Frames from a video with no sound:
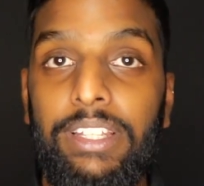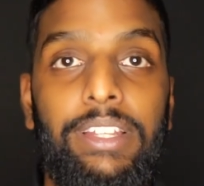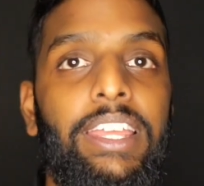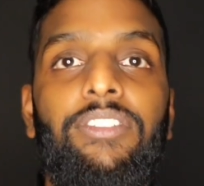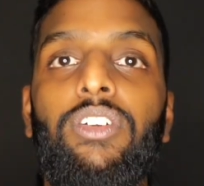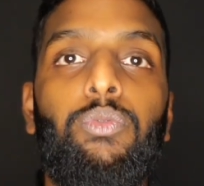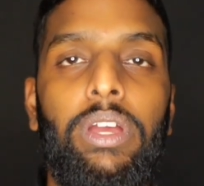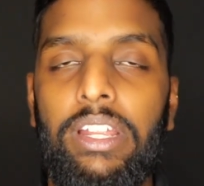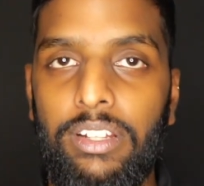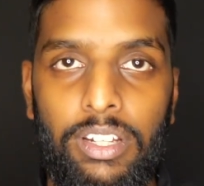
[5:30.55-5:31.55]
even if
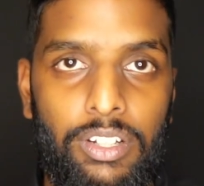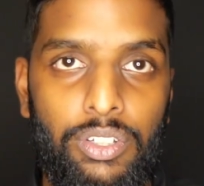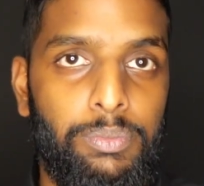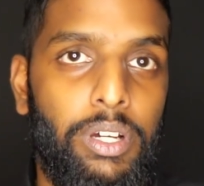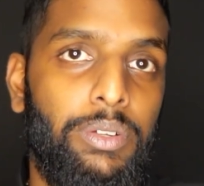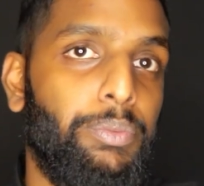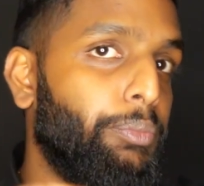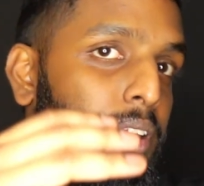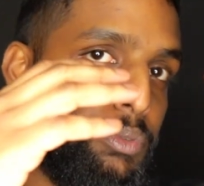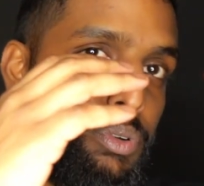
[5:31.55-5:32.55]
we're going to lose money,
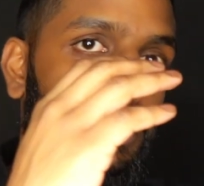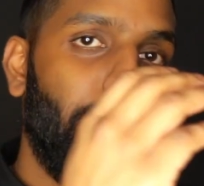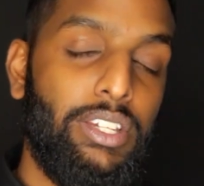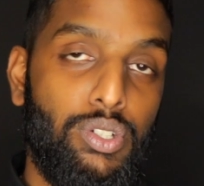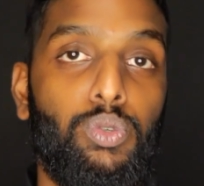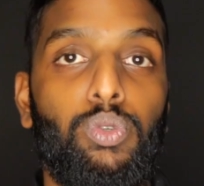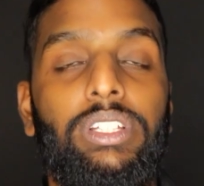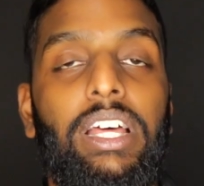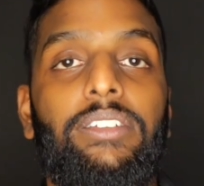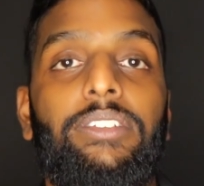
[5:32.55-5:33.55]
we want to make sure
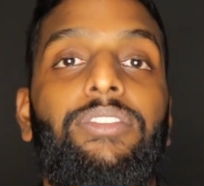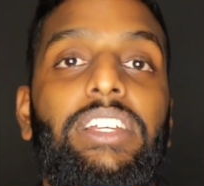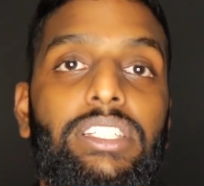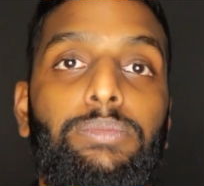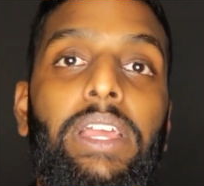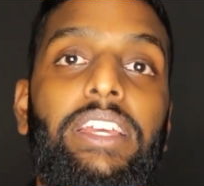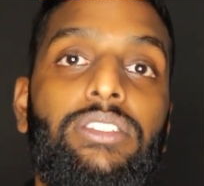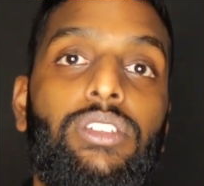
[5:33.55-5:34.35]
that the investors pay.